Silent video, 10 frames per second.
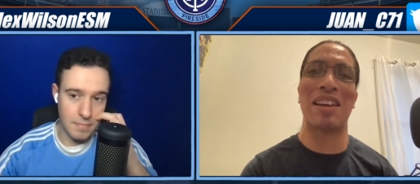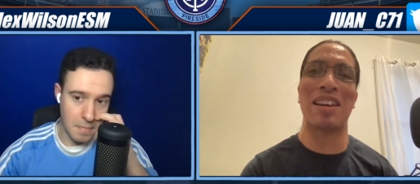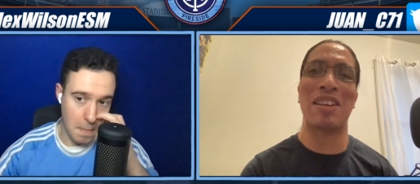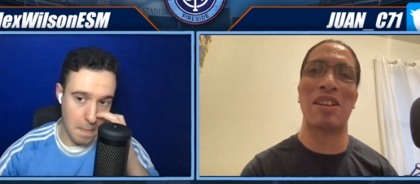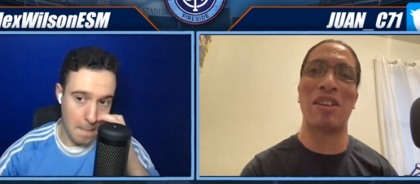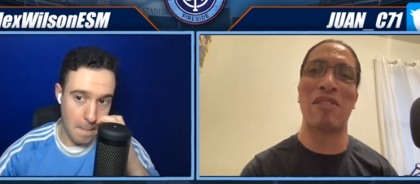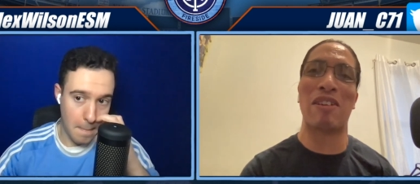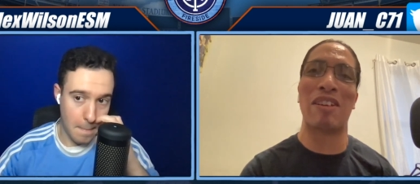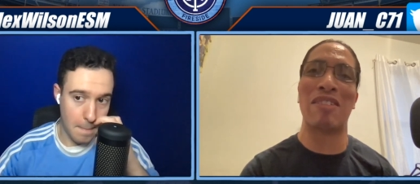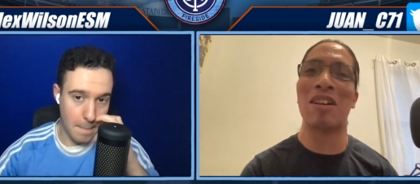Speaker 1: in the
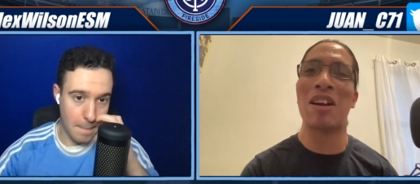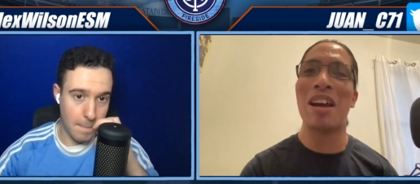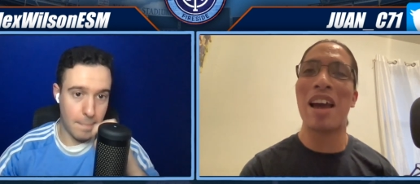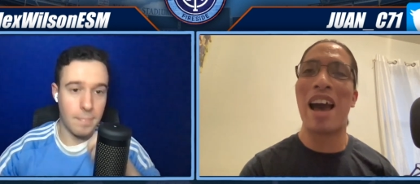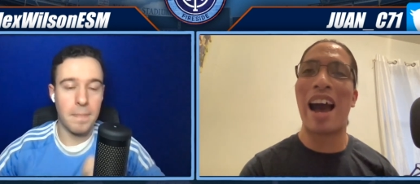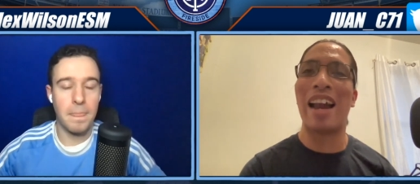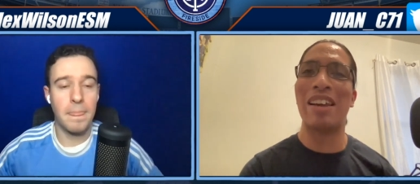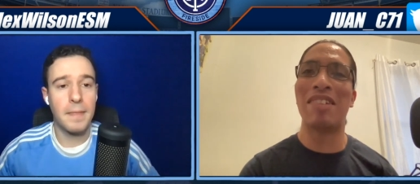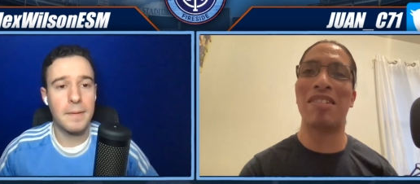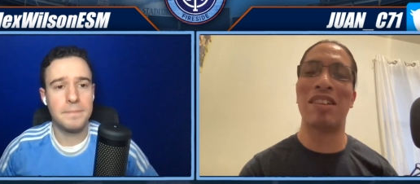defense at
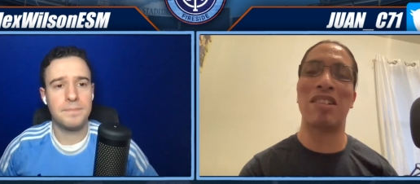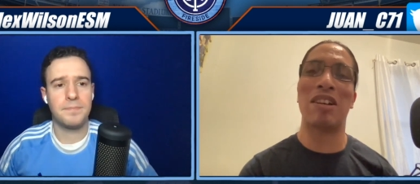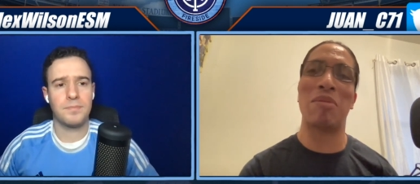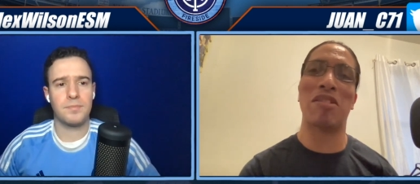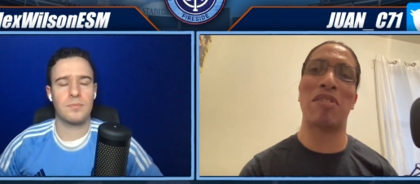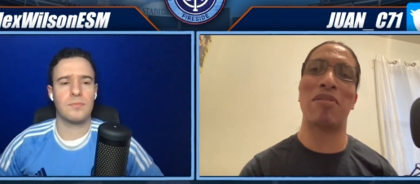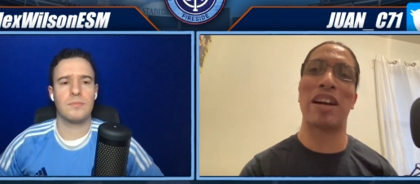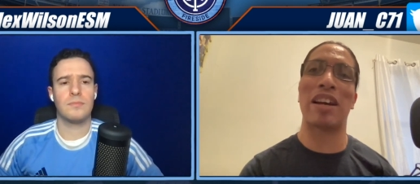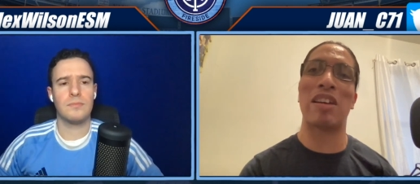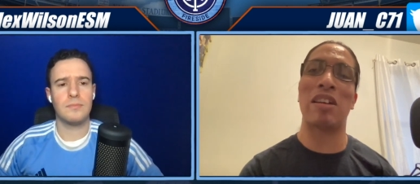least in terms of
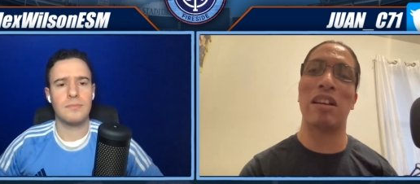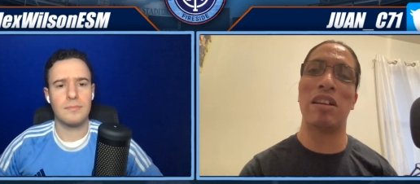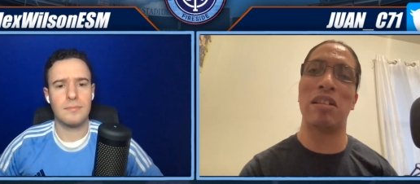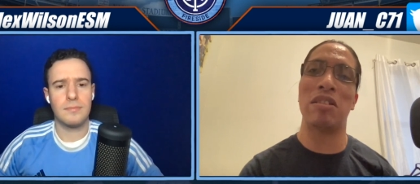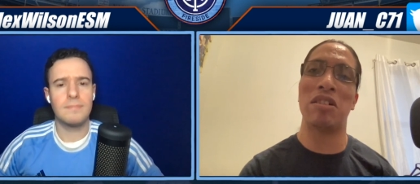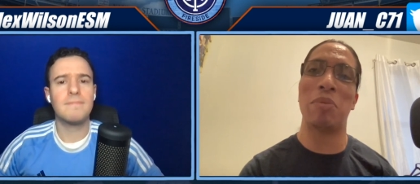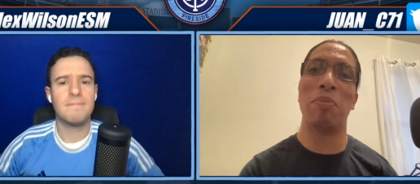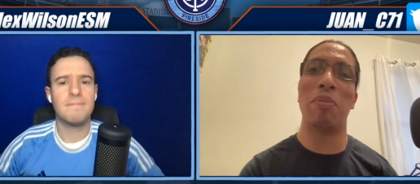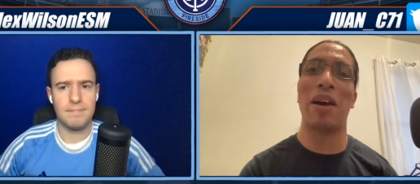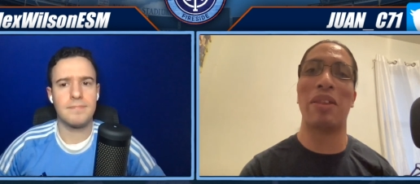like le- leadership,
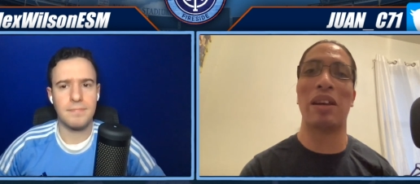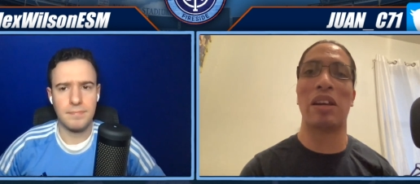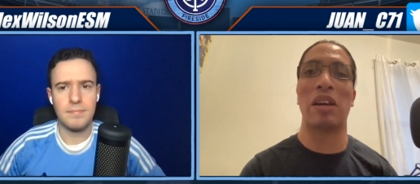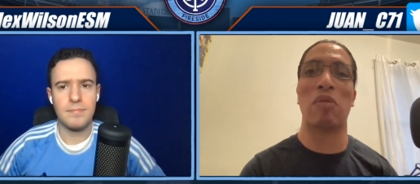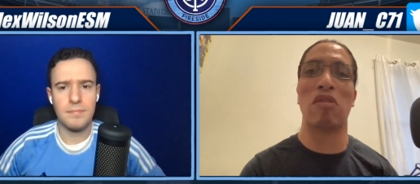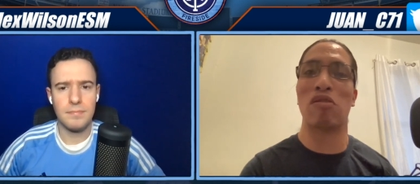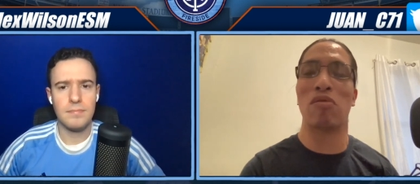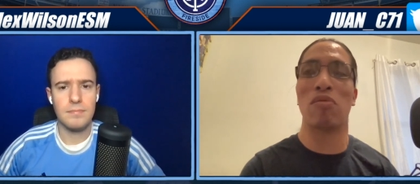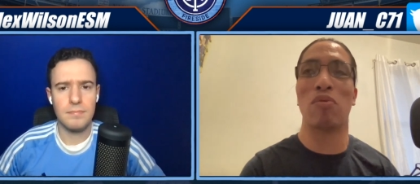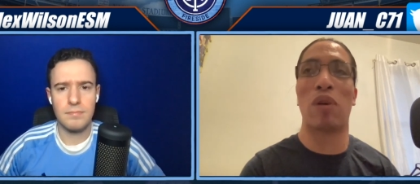I think he was
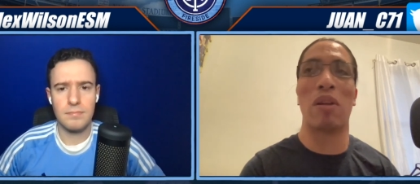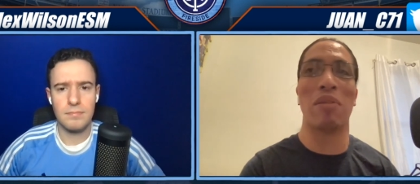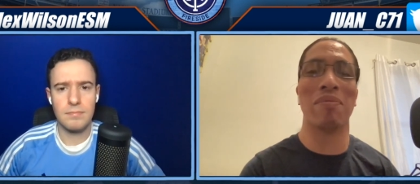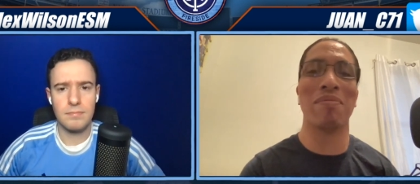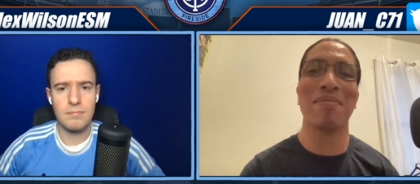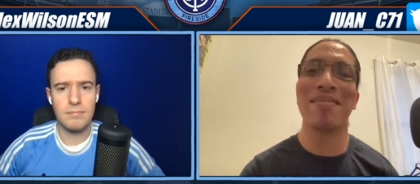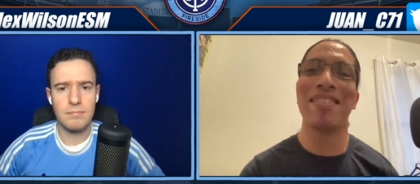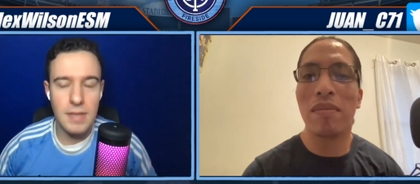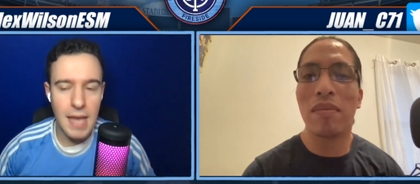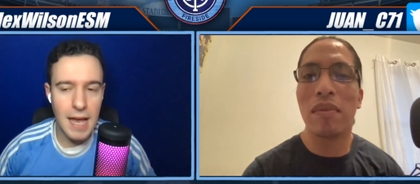well.
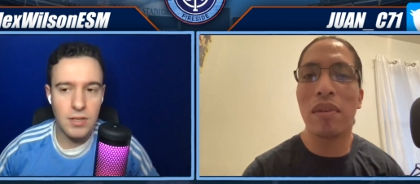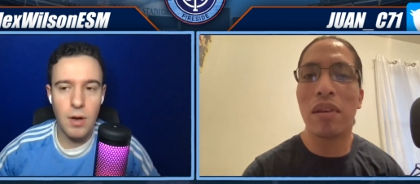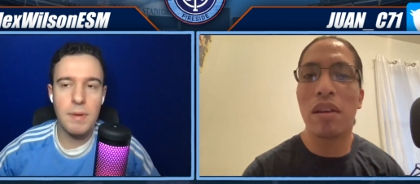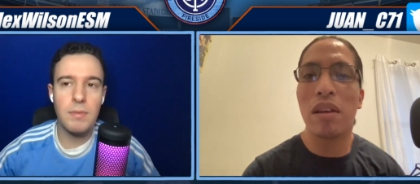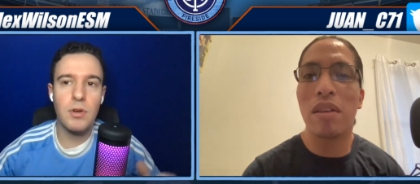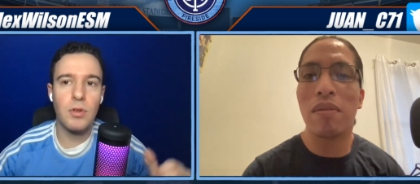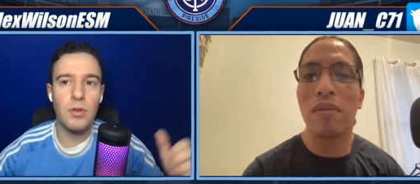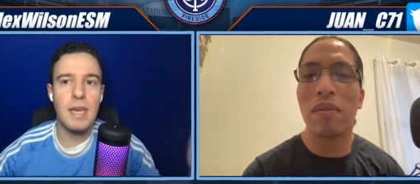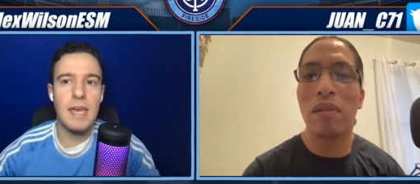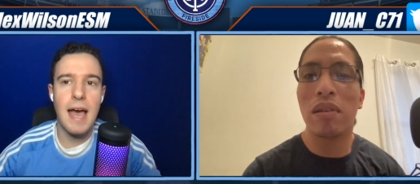
Speaker 2: Yeah, so I mean, when
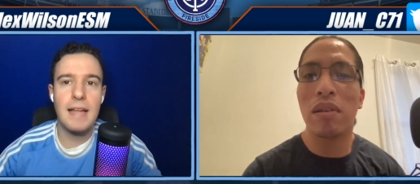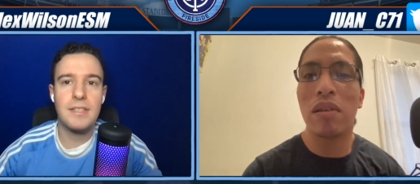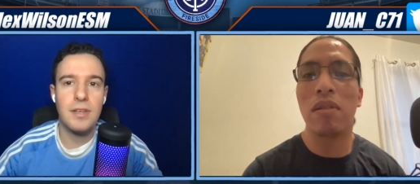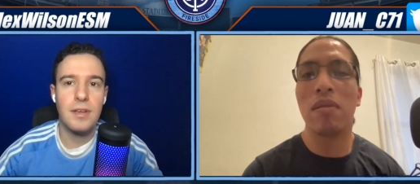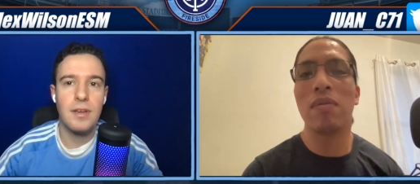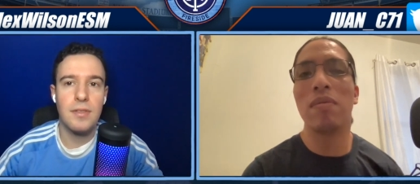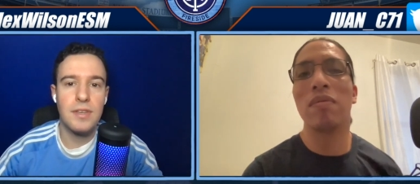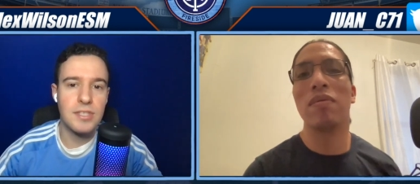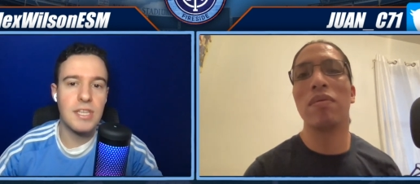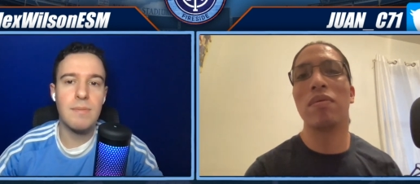you're looking at
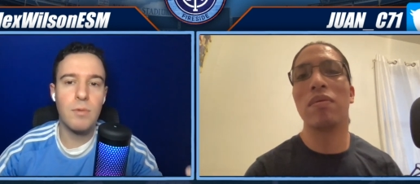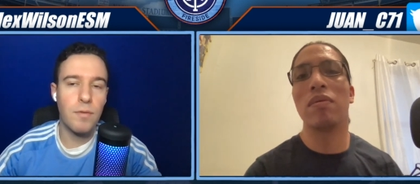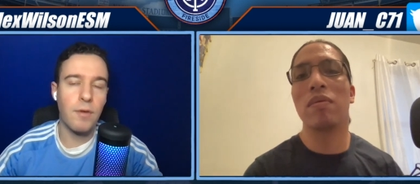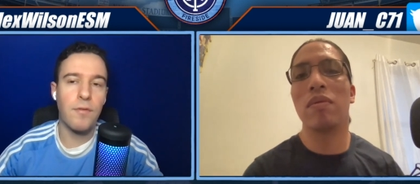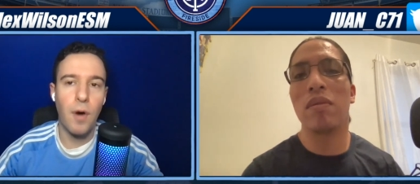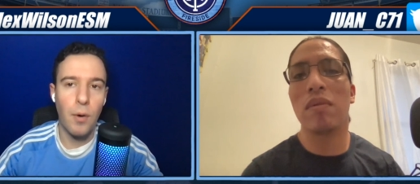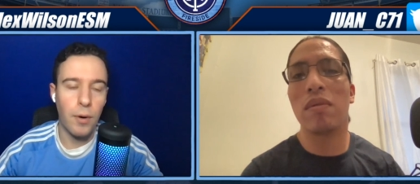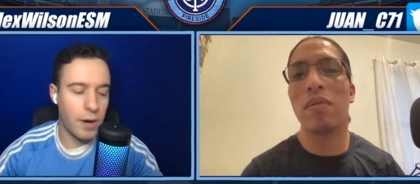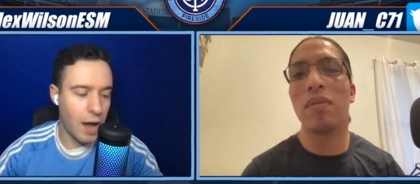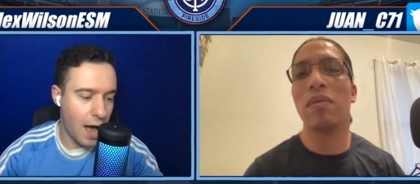this team moving
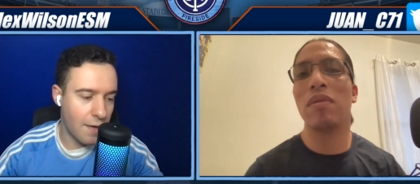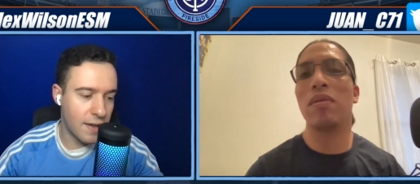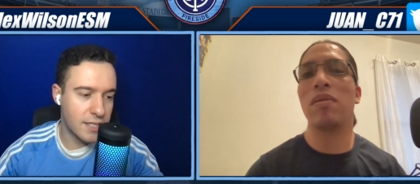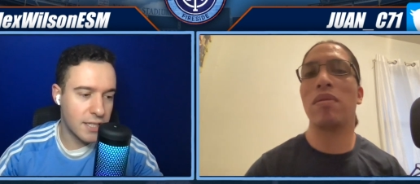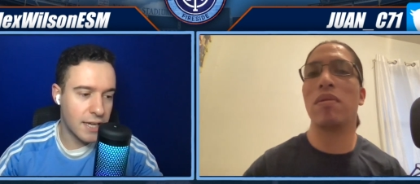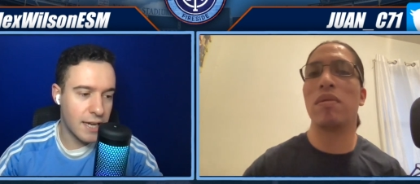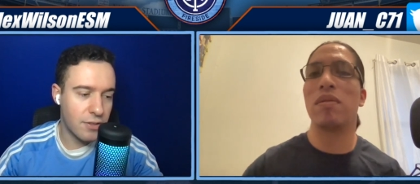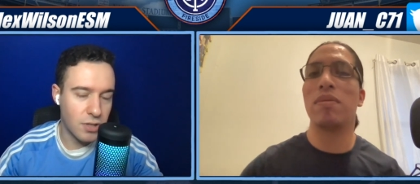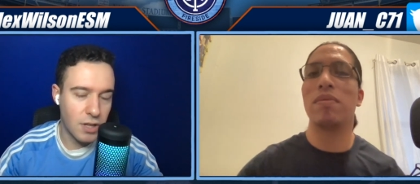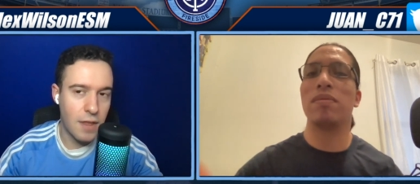forward.
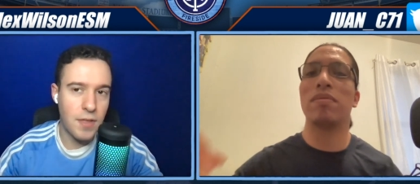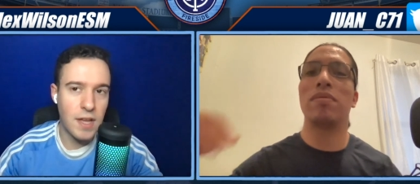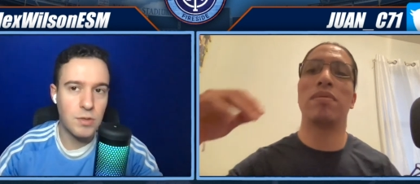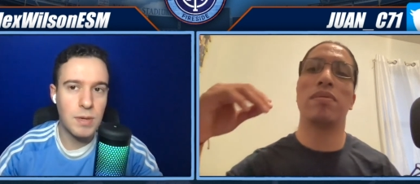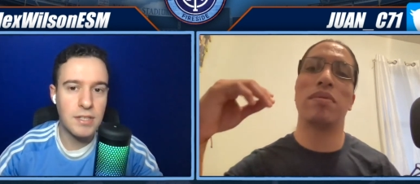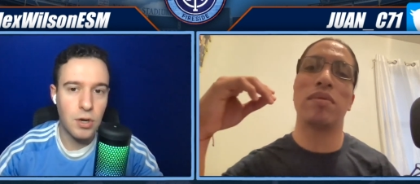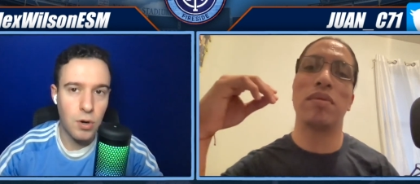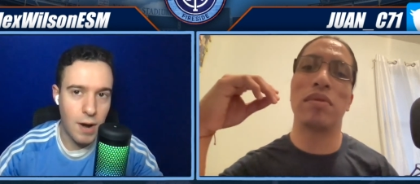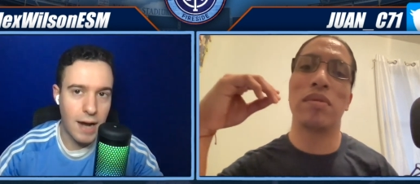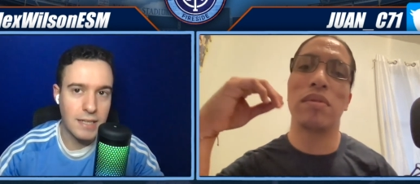Obviously, there's a lot of things we need
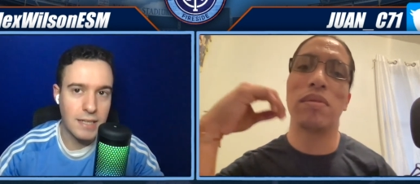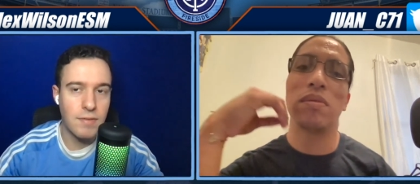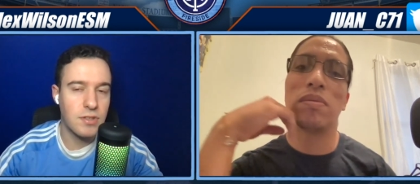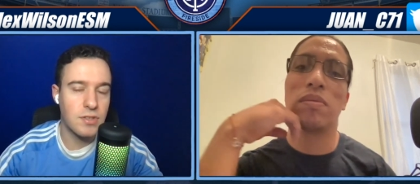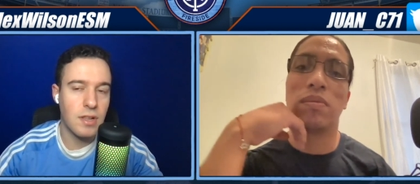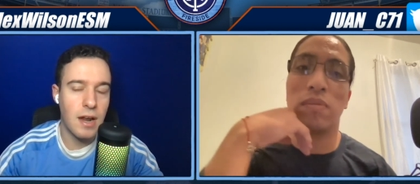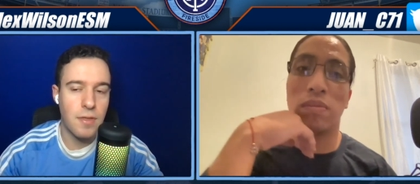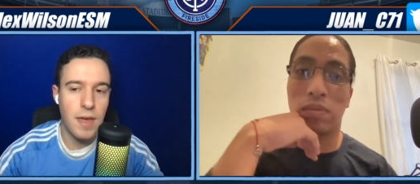to correct. Obviously, there's a lot of